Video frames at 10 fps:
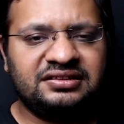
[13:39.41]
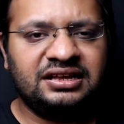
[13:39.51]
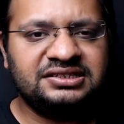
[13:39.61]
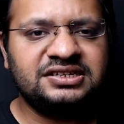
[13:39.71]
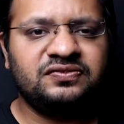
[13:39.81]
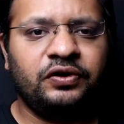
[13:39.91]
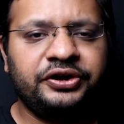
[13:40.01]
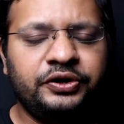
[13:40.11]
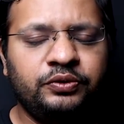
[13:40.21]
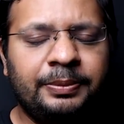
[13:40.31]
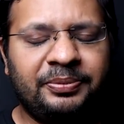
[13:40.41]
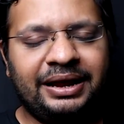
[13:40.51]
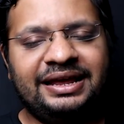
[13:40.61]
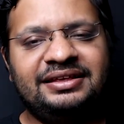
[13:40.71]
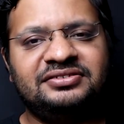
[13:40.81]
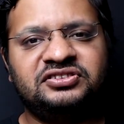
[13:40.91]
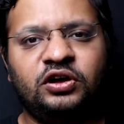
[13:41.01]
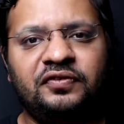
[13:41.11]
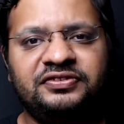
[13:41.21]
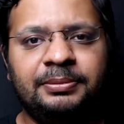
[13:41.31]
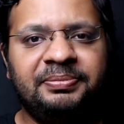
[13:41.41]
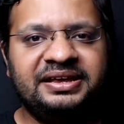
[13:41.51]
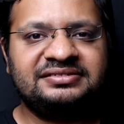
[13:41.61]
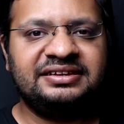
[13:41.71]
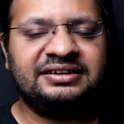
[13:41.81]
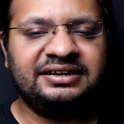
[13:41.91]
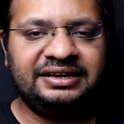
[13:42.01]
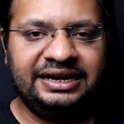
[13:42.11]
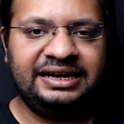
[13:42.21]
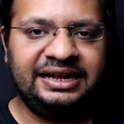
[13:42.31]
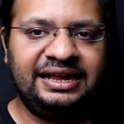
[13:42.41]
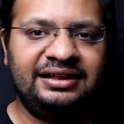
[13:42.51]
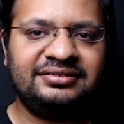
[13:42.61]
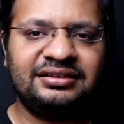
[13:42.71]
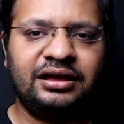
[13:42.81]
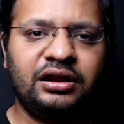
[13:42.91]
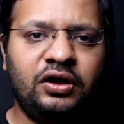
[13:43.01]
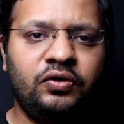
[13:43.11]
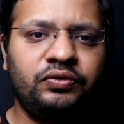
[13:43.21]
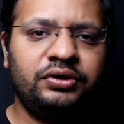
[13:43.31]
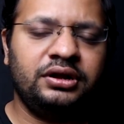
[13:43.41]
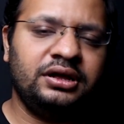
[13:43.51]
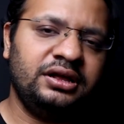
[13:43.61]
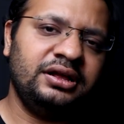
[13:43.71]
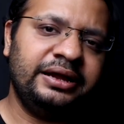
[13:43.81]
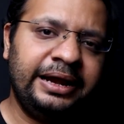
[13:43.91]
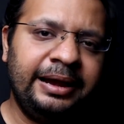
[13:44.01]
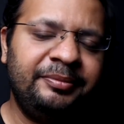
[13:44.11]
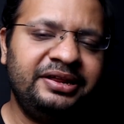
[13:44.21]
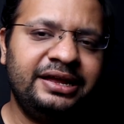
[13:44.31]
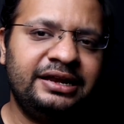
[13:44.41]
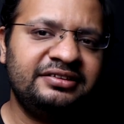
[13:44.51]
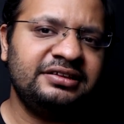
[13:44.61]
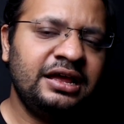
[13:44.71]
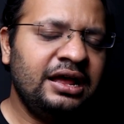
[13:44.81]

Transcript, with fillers: I just wanted to apprise of the basic details around uh, MTLS.